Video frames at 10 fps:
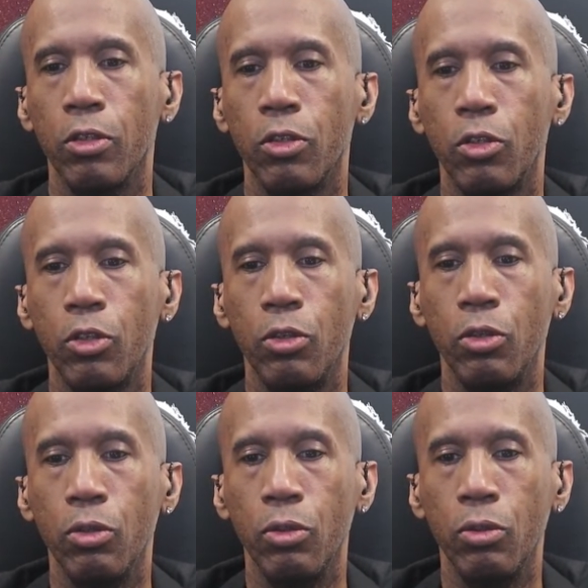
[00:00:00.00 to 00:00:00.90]

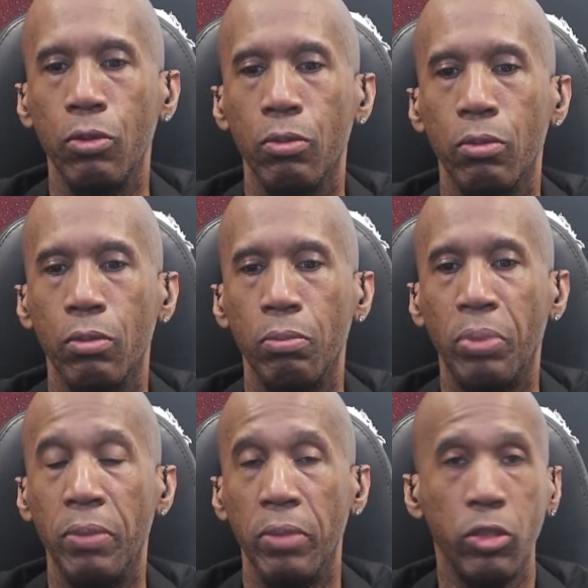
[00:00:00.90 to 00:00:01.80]
to be
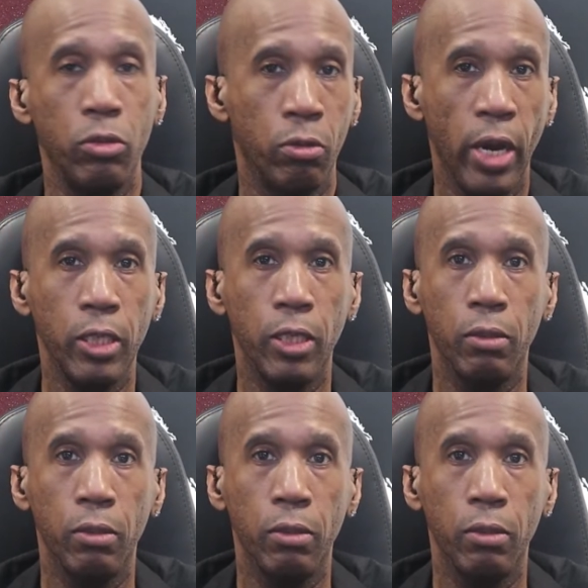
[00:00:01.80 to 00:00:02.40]
misdirected.